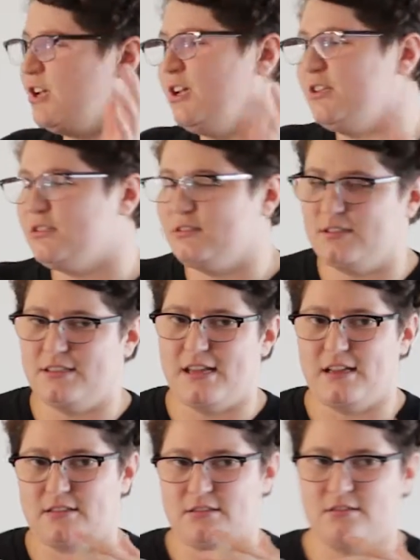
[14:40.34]
change and
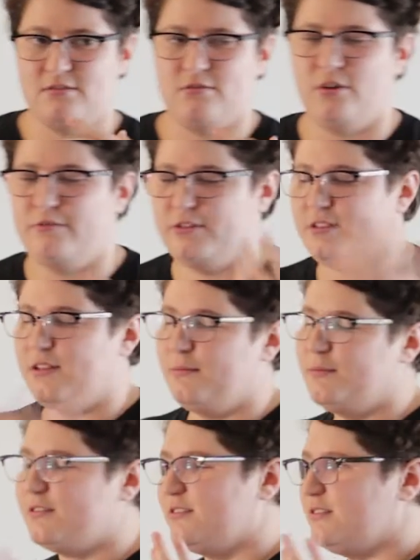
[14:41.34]
stats, obviously
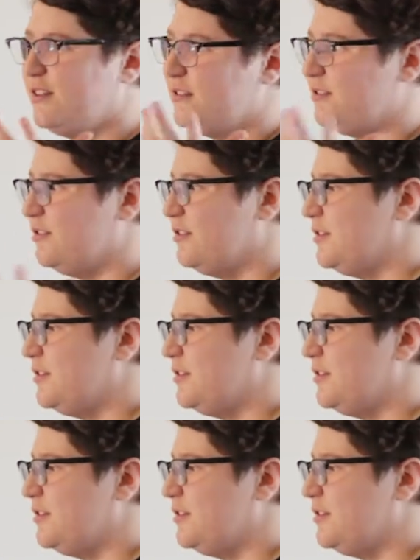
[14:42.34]
numbers and stats are the